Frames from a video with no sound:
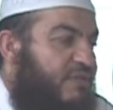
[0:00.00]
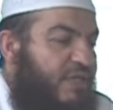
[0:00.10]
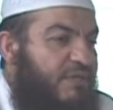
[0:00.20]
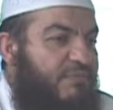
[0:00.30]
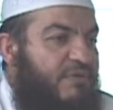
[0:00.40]

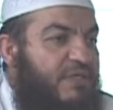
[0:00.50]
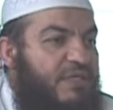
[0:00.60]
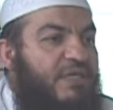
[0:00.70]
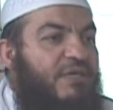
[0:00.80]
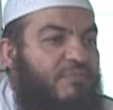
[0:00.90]
Right?
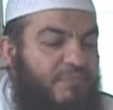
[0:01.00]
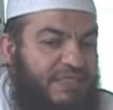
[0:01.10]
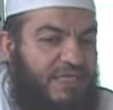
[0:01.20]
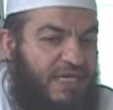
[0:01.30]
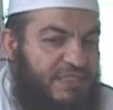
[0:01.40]

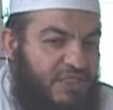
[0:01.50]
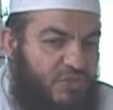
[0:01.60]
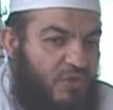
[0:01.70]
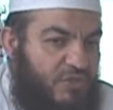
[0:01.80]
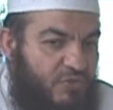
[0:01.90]
But as I
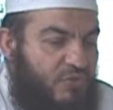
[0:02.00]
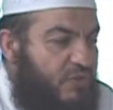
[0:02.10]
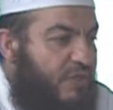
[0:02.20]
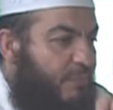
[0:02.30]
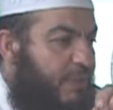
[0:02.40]
told you,